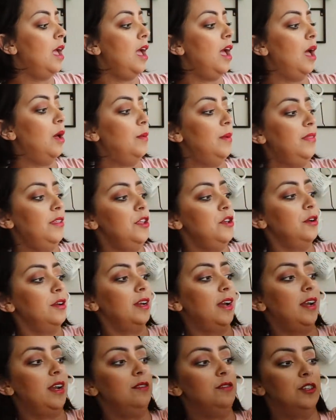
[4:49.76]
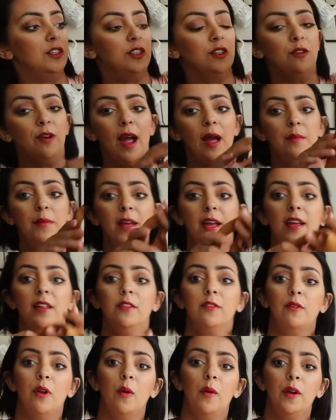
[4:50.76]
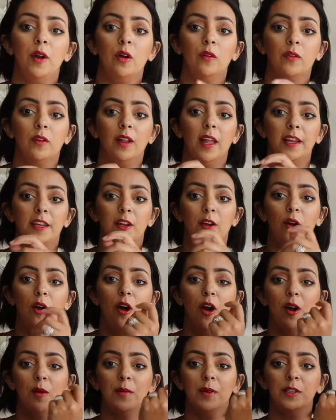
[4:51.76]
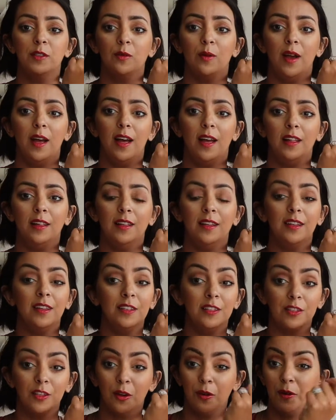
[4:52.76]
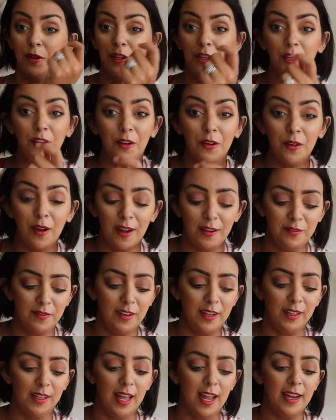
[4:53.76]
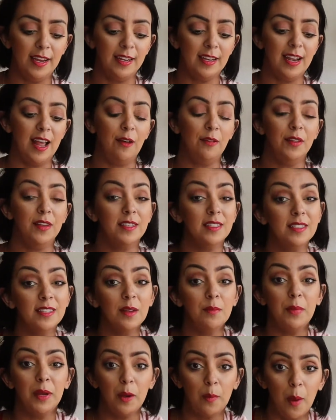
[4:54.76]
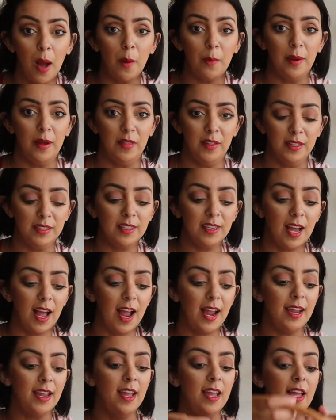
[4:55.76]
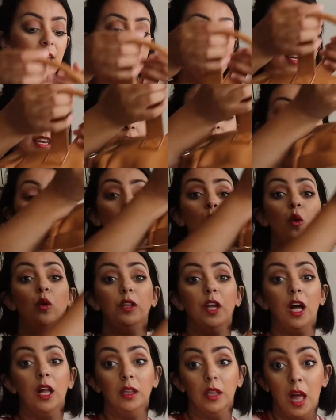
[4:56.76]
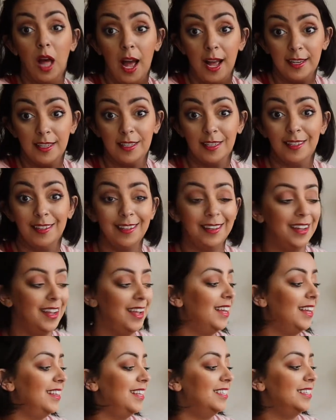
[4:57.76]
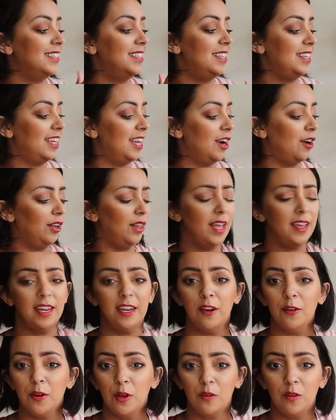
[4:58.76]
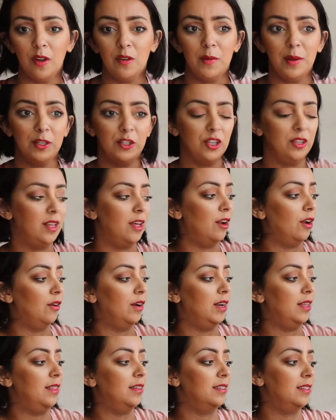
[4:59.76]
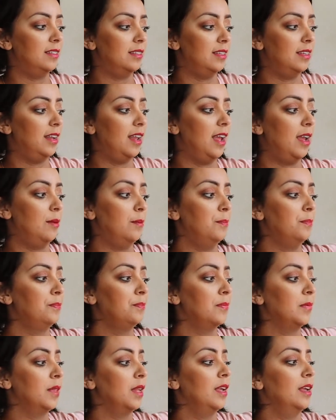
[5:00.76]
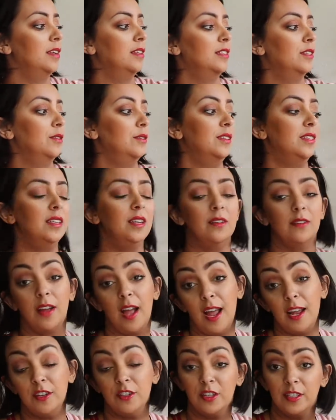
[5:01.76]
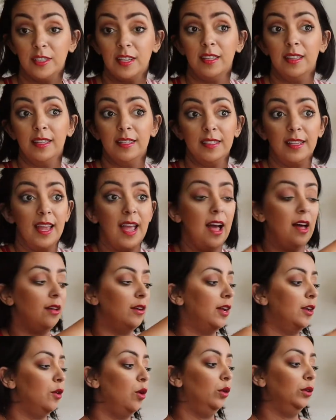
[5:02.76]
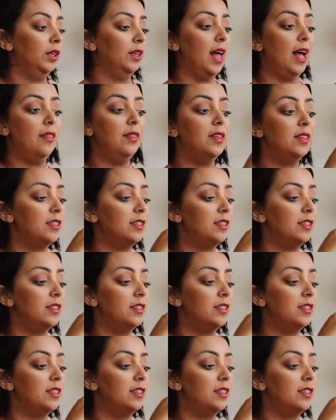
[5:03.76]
Um, and then you can kind of just grab it and throw it over like your arm as well. So cute, I feel like. Now this is a big papa. This guy, can hold a lot. This is the Caroline. I don't know if I mentioned that already. This is the name. So instead of guy, I should say just gal. Can hold a lot.